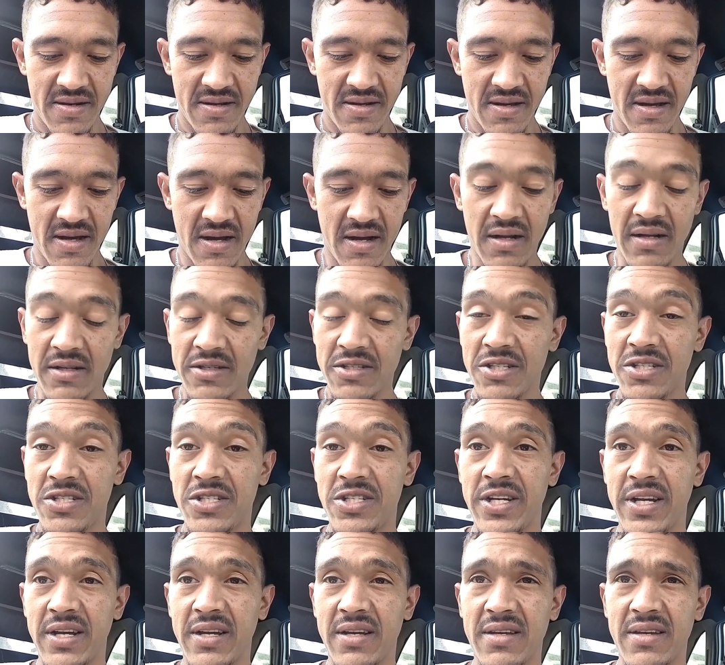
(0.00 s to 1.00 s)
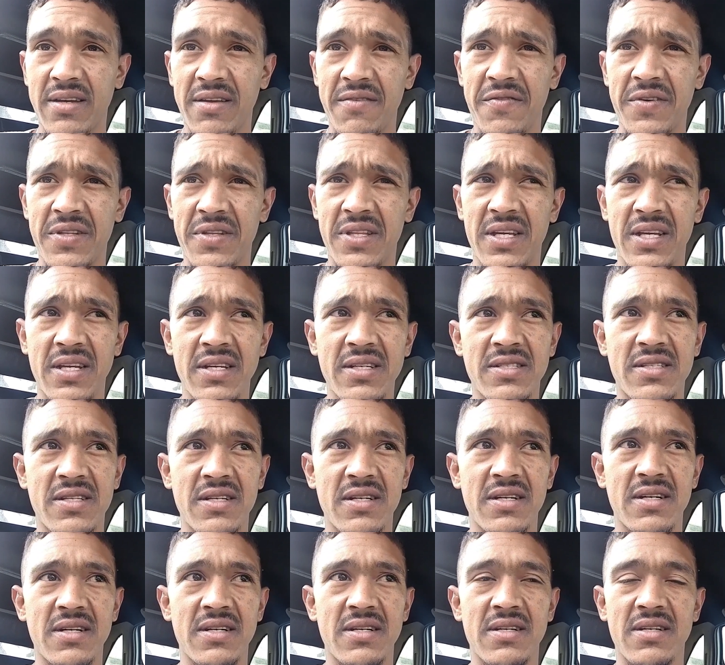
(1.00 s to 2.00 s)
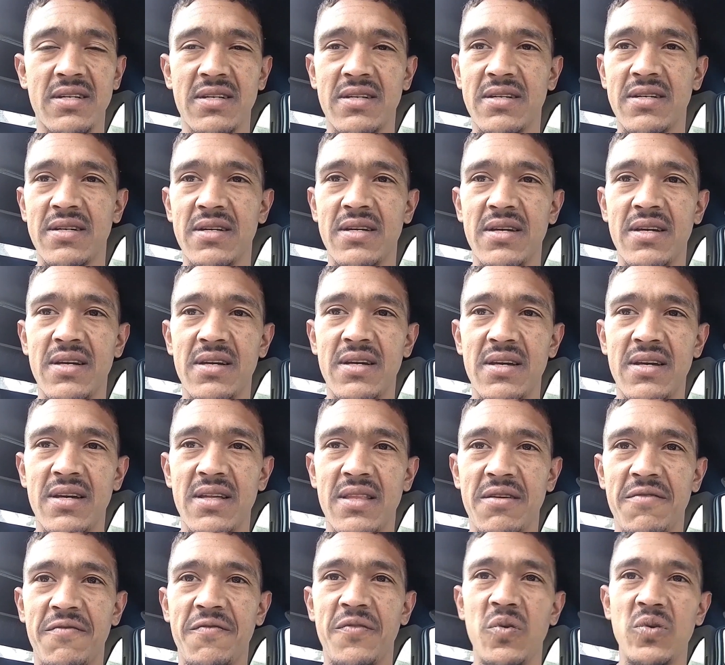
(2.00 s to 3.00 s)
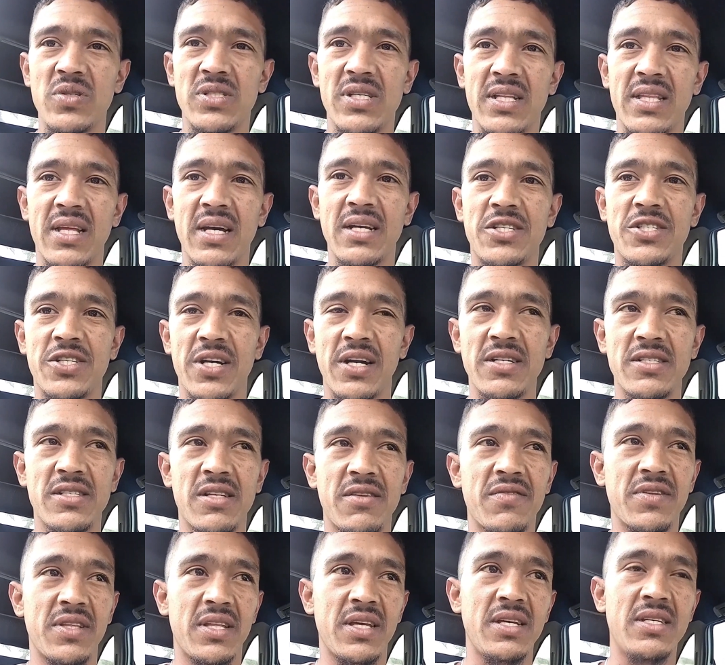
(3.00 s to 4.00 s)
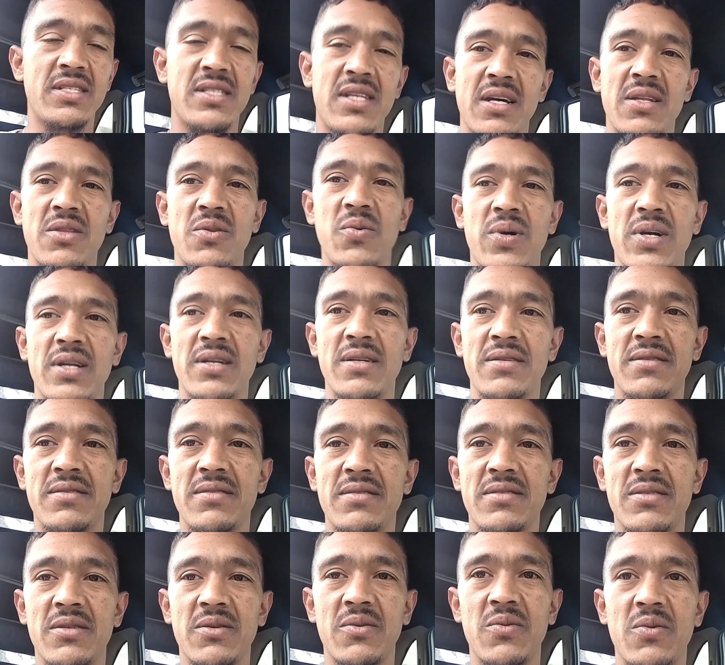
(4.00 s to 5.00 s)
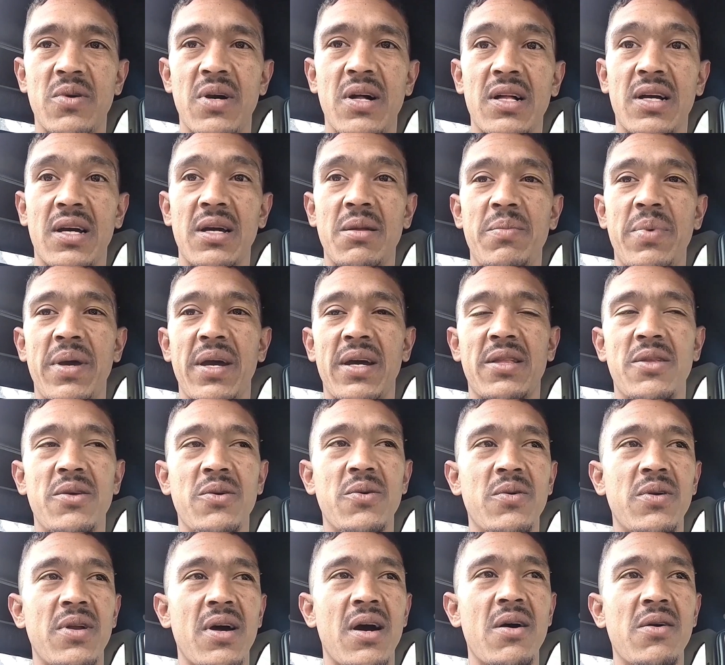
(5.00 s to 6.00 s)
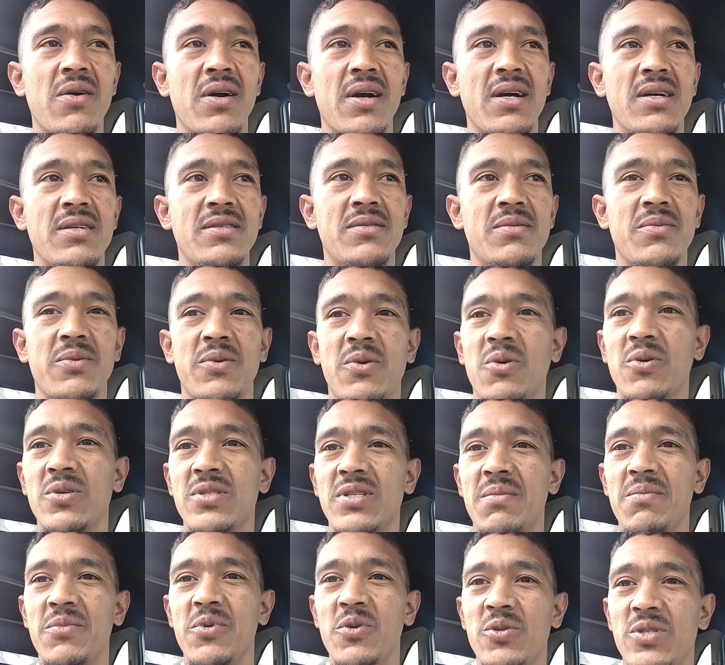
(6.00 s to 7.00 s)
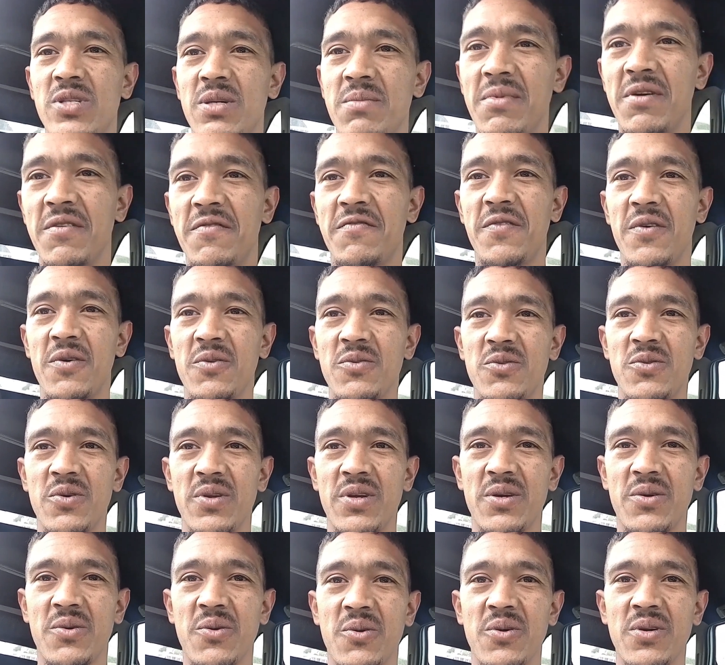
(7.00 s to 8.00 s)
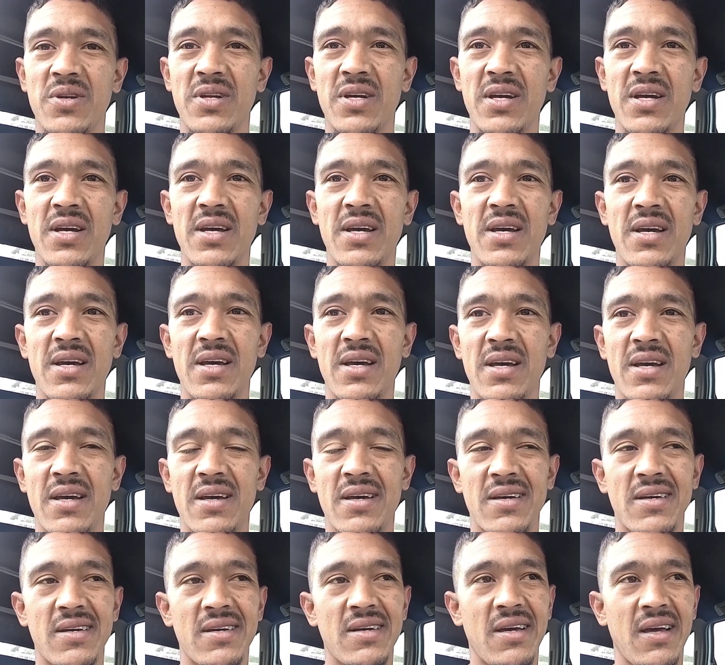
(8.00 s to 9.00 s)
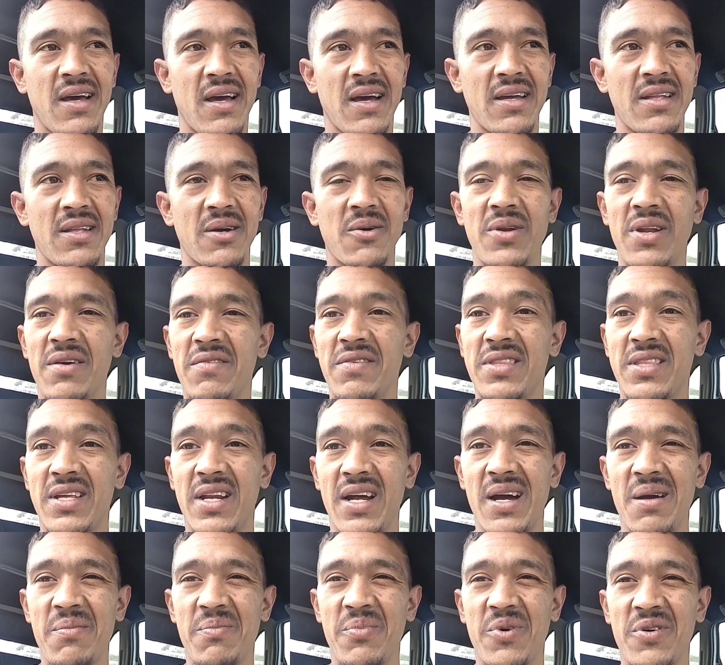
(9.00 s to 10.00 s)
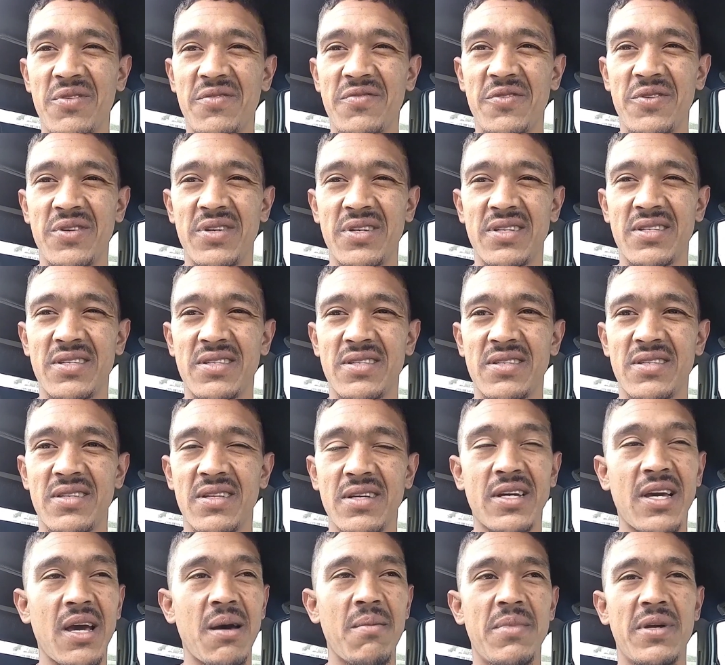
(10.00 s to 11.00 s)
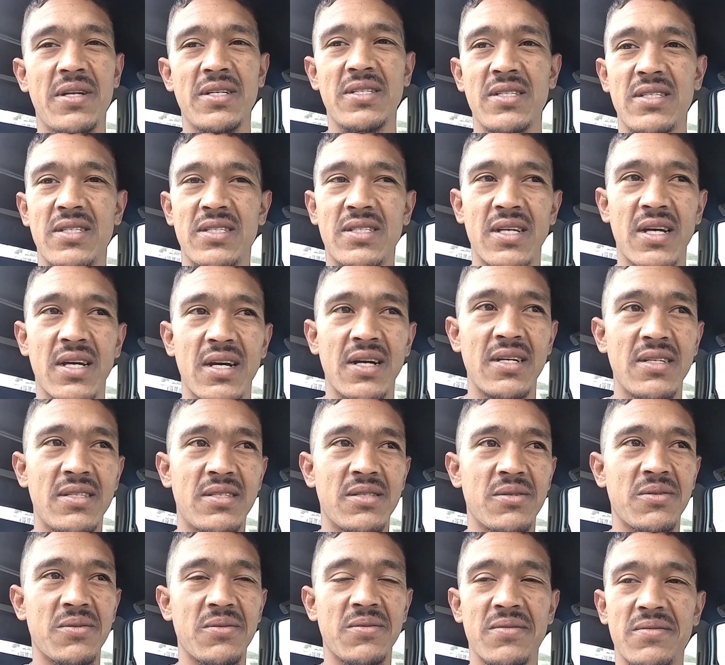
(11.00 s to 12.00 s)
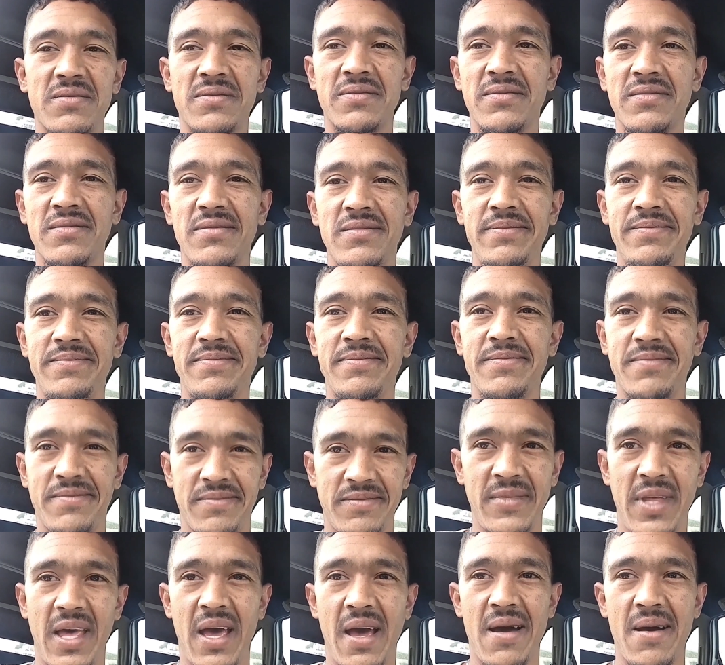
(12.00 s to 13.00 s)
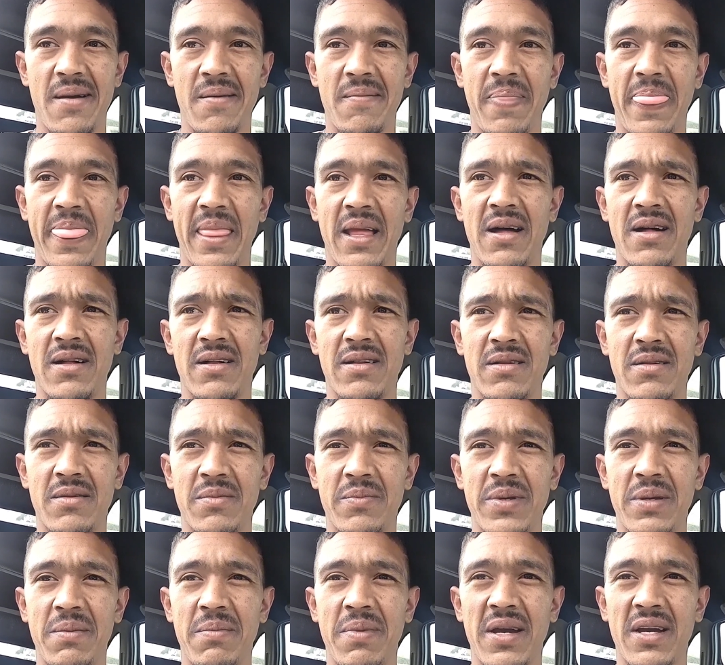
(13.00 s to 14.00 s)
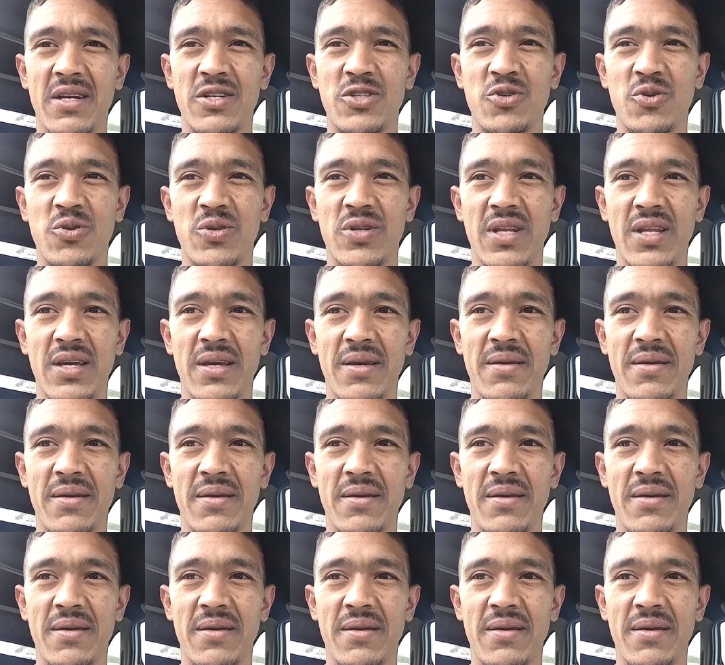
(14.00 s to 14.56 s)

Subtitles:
I'll just check if it is the fuse that I changed, if it is that one. So I'll get back to you now, guys. Because I'm using my phone to record, I don't have a tripod for it. The camera's inside, so yeah, I'll be back shortly.